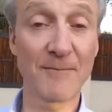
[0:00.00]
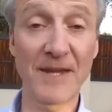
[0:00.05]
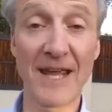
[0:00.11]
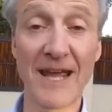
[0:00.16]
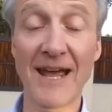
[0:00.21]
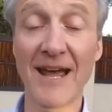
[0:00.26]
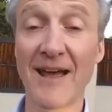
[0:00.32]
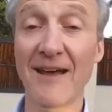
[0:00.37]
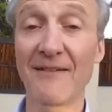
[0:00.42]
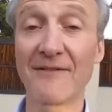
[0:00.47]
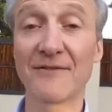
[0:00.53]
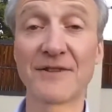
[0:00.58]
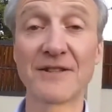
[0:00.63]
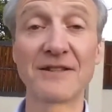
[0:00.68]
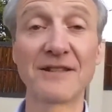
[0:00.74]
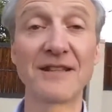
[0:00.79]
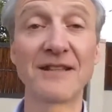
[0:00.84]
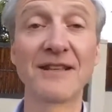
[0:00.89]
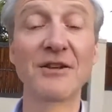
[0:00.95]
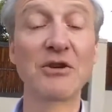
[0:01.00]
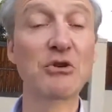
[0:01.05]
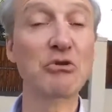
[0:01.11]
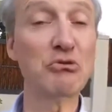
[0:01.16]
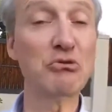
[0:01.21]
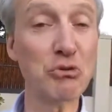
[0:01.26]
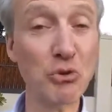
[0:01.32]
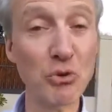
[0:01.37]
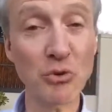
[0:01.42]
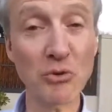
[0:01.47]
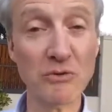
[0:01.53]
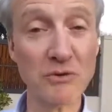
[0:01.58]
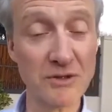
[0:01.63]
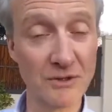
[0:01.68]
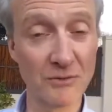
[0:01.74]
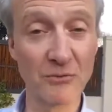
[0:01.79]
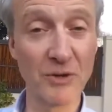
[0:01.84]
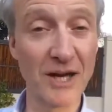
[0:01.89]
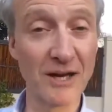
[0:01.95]
have the
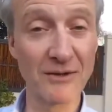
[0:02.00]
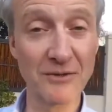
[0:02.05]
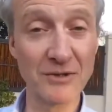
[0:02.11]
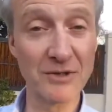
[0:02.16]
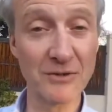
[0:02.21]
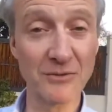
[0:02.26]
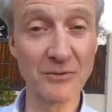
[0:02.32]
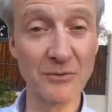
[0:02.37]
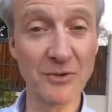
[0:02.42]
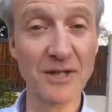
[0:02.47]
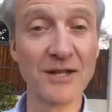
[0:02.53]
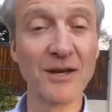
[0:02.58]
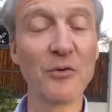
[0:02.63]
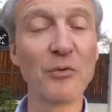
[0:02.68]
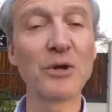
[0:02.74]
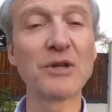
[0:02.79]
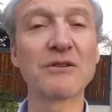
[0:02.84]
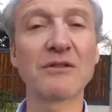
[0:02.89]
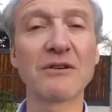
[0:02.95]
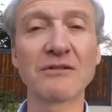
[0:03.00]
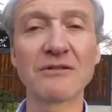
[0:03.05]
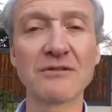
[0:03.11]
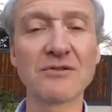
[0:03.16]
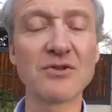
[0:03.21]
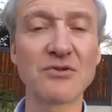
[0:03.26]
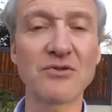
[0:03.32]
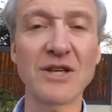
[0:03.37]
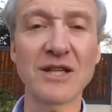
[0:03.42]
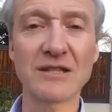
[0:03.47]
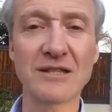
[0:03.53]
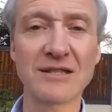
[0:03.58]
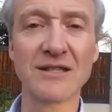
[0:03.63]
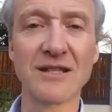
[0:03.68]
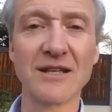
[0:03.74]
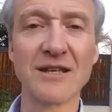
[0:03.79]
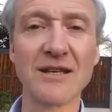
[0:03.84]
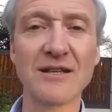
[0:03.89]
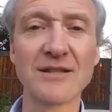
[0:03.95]
tools around you, when you're under stress.
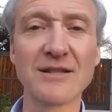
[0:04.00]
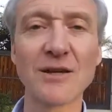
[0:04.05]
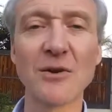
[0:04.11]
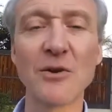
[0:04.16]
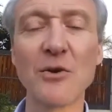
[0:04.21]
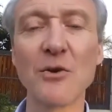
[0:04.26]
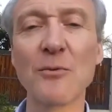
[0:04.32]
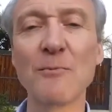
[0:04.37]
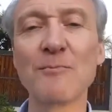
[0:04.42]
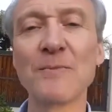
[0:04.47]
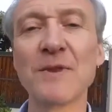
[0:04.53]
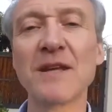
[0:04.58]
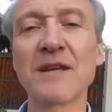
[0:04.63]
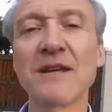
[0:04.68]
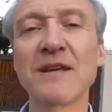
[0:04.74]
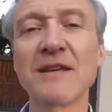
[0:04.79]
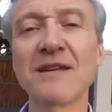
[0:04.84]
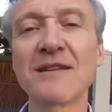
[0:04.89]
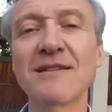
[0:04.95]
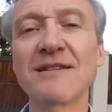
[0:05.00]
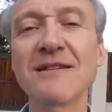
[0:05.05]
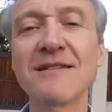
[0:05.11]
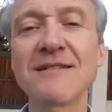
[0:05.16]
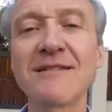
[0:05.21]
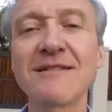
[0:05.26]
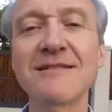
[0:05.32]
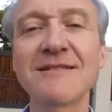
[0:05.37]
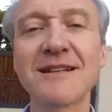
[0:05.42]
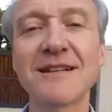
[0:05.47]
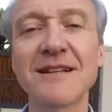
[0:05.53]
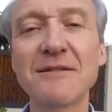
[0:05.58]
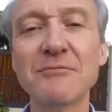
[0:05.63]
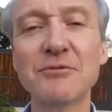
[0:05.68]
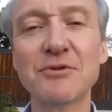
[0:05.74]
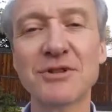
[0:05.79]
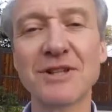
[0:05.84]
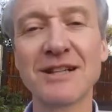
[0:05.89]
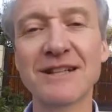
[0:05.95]
So he
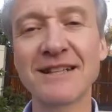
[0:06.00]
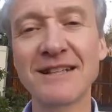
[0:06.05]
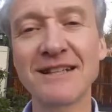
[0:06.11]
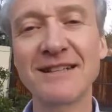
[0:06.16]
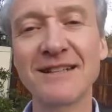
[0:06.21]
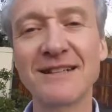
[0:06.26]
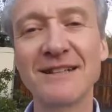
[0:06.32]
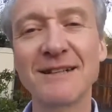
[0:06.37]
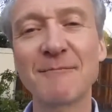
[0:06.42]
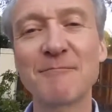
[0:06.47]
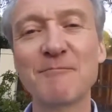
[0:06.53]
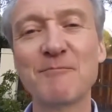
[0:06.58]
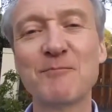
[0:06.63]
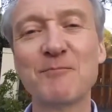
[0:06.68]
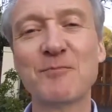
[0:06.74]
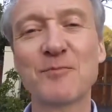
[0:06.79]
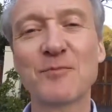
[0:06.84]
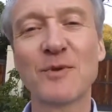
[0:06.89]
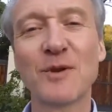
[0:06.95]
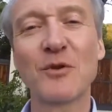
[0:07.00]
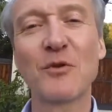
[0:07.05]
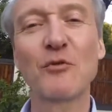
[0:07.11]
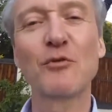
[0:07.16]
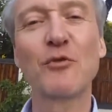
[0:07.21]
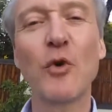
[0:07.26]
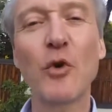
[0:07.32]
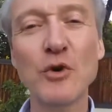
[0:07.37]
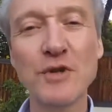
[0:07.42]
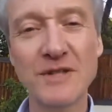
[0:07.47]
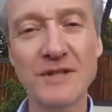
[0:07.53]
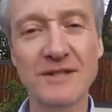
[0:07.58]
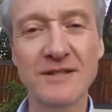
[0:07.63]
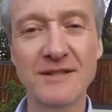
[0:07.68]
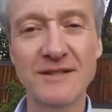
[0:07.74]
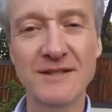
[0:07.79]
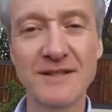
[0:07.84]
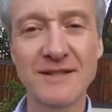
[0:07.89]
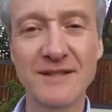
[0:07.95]
deliberately forced
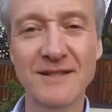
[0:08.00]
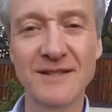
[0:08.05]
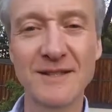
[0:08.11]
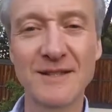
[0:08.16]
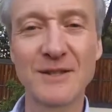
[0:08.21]
us